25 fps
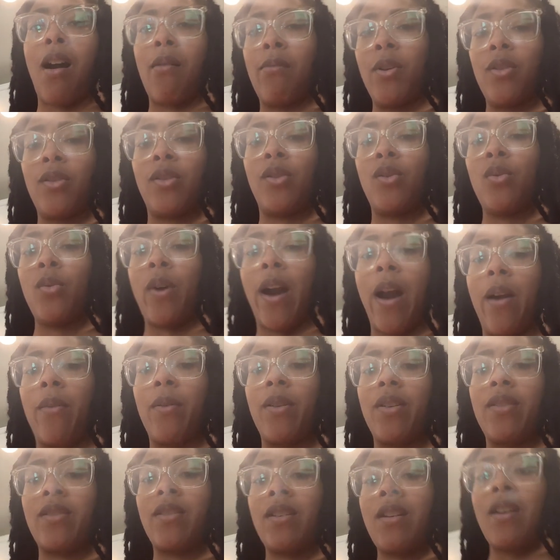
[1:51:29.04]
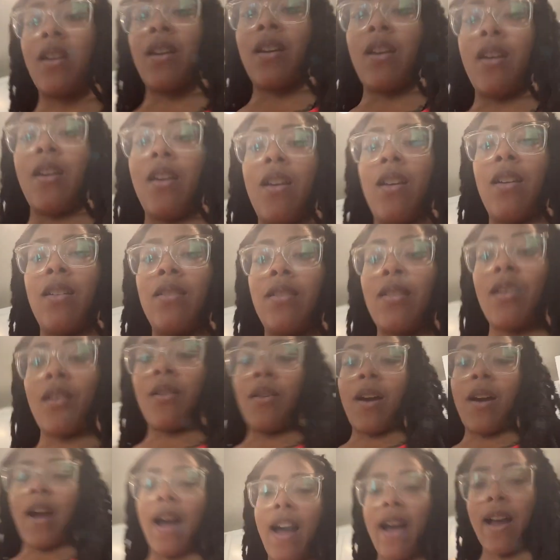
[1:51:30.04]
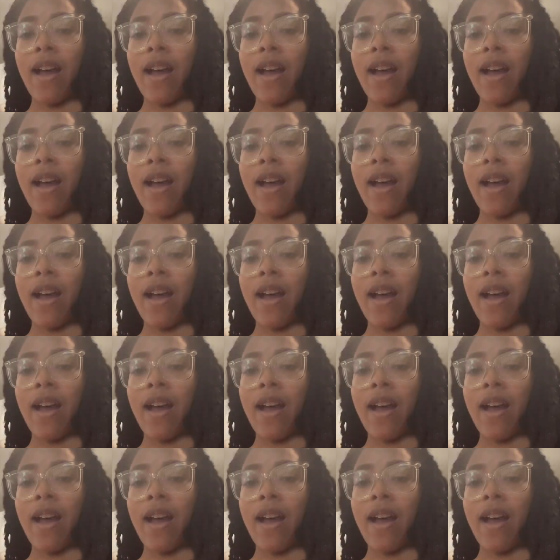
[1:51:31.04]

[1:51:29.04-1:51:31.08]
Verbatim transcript: almost two hours. So